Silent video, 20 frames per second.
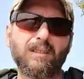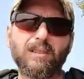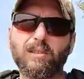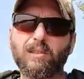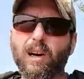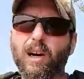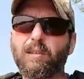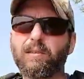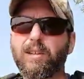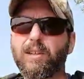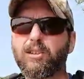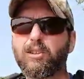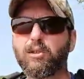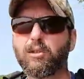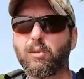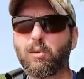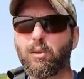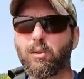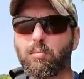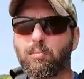driving us
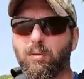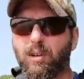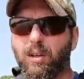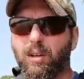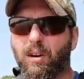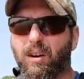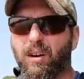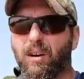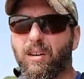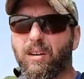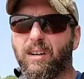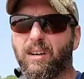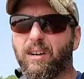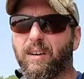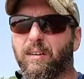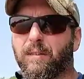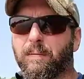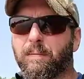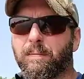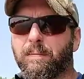north pretty hard
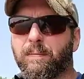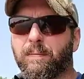here.